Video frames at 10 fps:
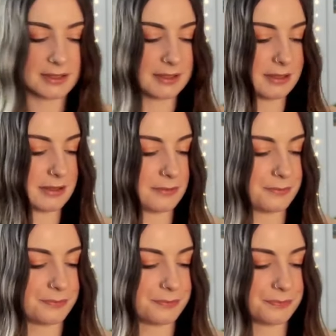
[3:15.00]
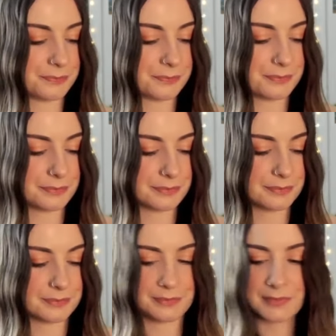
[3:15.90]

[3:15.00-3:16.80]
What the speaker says: Nothing is said.